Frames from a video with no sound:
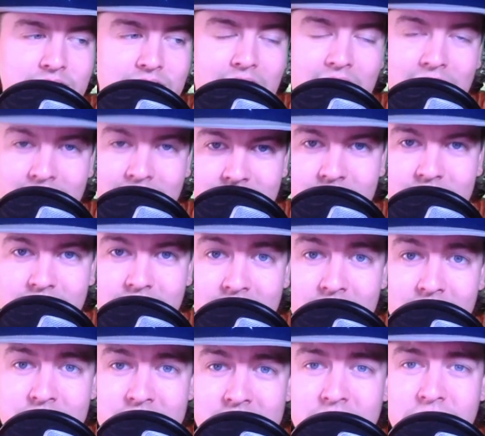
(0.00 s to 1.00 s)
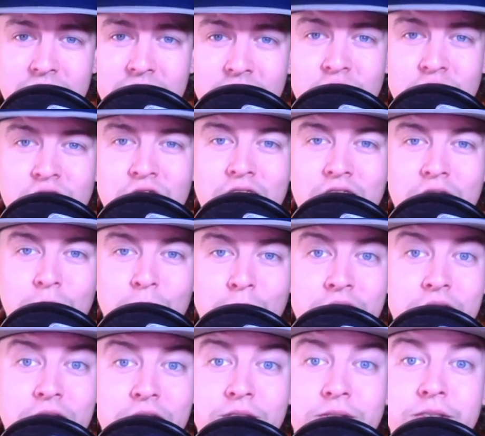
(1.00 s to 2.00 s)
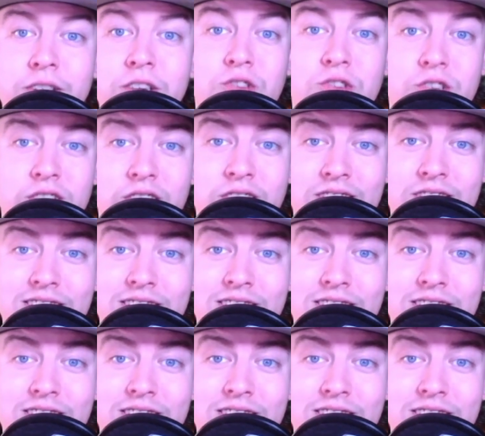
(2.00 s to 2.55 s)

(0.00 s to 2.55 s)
I think they have an outside shot to win their division.